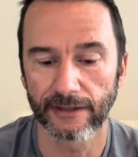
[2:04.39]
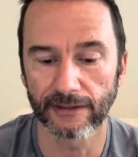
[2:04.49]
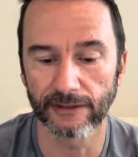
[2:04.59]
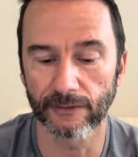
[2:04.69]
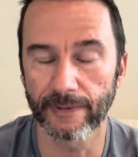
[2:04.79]

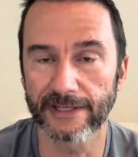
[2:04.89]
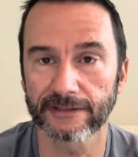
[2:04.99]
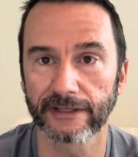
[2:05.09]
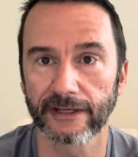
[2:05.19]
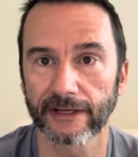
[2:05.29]
You're
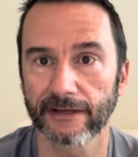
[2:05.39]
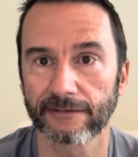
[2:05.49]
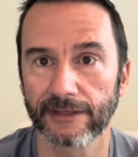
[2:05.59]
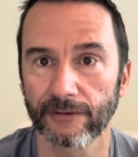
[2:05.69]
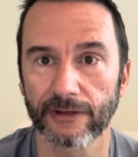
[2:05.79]
basically gonna
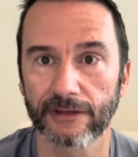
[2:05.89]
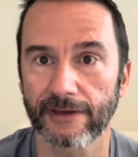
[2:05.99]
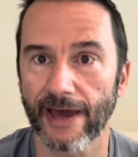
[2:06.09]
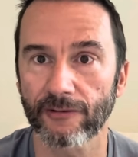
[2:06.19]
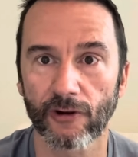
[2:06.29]

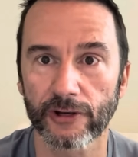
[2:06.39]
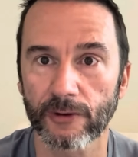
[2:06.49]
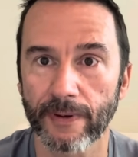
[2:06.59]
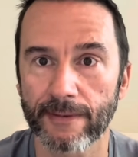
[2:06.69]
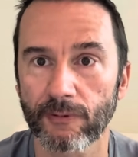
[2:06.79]
gather all your
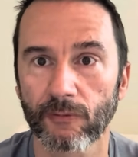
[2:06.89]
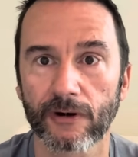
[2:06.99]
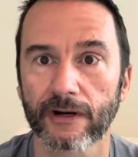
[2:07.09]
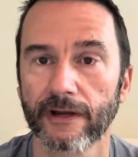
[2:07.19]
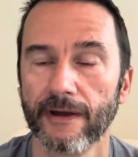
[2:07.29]

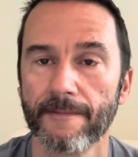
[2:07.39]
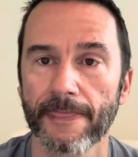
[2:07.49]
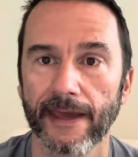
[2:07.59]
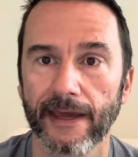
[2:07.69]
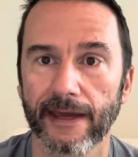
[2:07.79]
paperwork
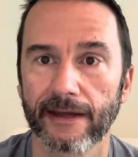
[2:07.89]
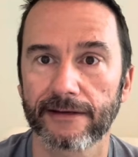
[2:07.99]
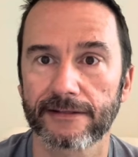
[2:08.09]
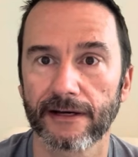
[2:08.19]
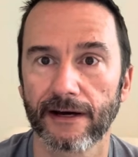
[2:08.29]

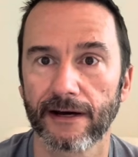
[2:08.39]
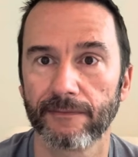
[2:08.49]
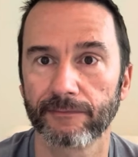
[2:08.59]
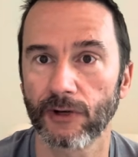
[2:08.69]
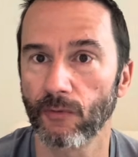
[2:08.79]
and
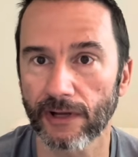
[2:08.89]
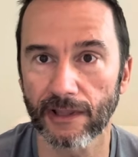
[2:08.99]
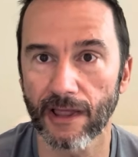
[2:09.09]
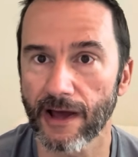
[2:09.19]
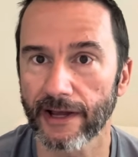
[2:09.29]
go
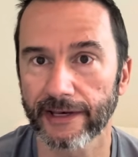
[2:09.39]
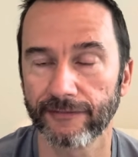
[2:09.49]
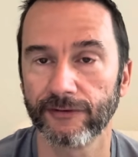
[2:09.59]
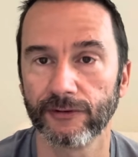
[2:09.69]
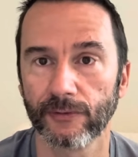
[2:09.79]
online
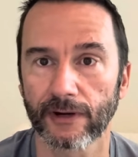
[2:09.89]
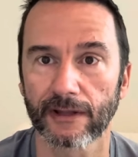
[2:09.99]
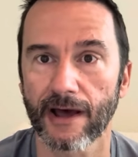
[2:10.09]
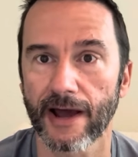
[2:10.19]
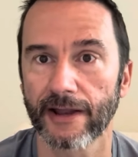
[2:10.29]
if you do it
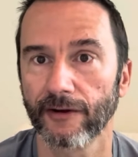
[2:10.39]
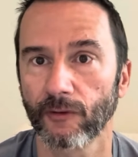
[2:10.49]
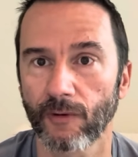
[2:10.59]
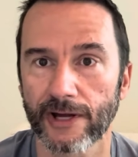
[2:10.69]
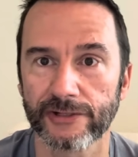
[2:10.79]
online.
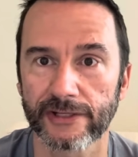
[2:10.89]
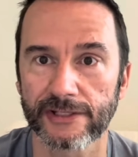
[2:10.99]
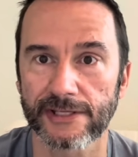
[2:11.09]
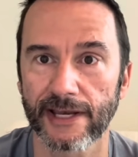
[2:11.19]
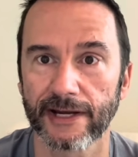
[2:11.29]
Otherwise, you can
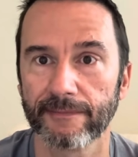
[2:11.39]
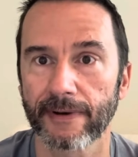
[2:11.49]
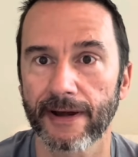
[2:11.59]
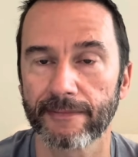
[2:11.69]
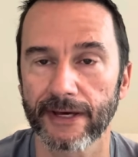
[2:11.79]
send it in
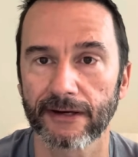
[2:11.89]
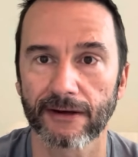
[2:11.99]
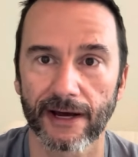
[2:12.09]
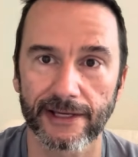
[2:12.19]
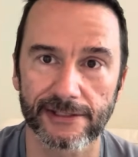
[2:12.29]
by
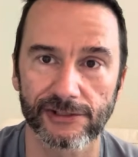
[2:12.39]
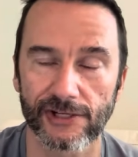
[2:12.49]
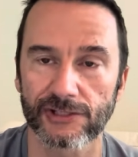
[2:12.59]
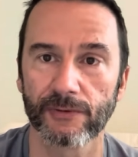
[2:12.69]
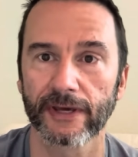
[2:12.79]
mail. I
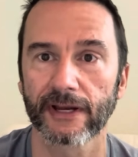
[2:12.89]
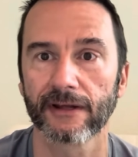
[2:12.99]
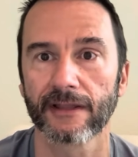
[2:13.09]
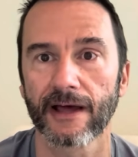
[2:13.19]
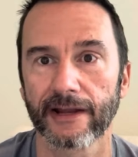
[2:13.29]
suggest doing it
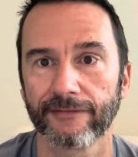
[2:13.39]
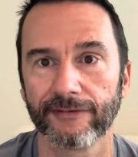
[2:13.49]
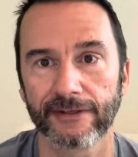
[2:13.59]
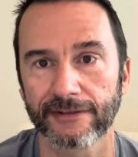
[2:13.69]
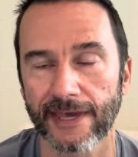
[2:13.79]
online. If
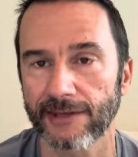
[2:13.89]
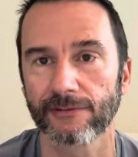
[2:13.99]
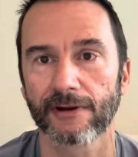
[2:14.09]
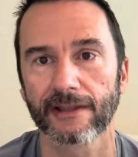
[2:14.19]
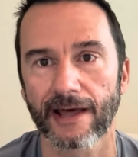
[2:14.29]
you can't
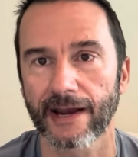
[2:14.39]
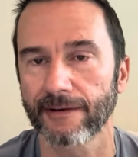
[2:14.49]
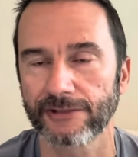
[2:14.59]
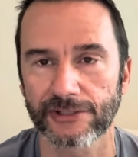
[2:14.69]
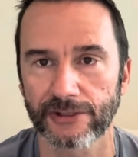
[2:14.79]
do it online, I
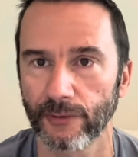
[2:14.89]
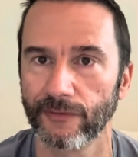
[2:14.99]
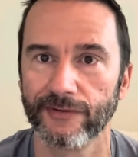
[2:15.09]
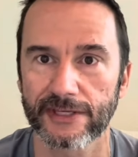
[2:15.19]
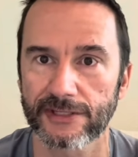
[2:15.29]
would just go to a
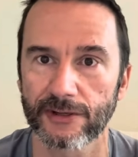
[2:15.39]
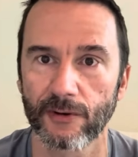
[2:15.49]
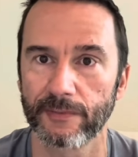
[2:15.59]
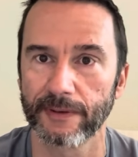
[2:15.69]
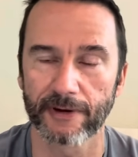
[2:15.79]
VSO.
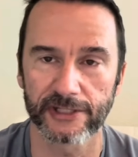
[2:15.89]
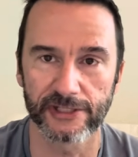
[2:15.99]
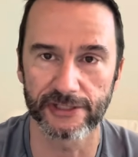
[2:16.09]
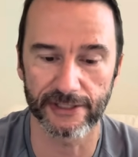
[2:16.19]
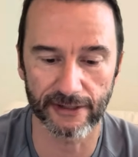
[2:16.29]
It'd be much
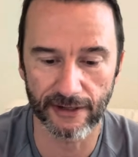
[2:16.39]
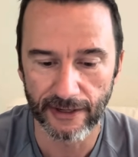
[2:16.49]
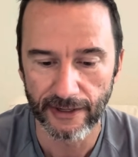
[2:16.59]
easier.